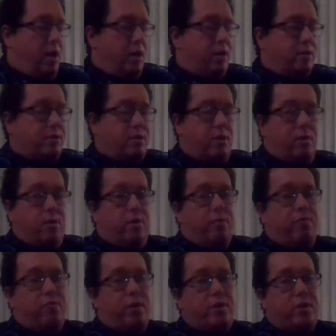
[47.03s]
So, the
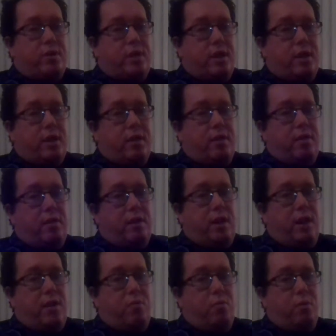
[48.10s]
first thing
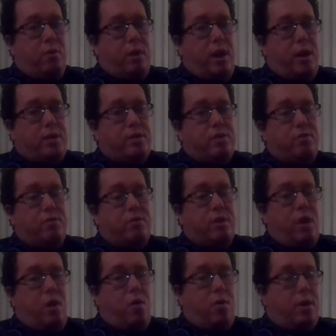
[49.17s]
that will cause you to
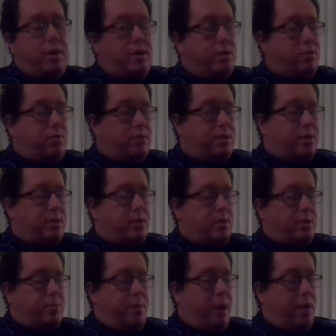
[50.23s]
go into a
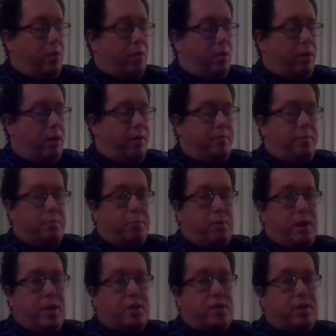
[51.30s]
spiral of
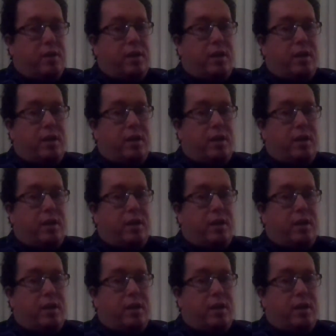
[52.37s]
depression